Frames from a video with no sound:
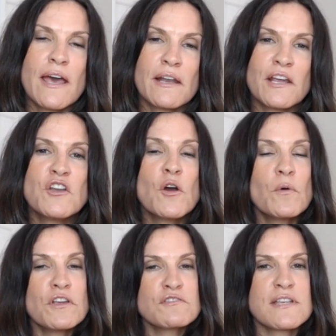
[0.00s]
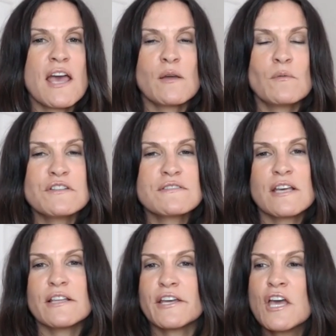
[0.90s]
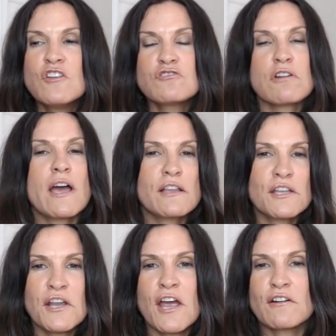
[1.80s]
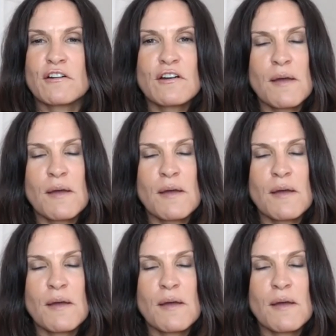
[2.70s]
And I know what you're saying when you say like trial and error.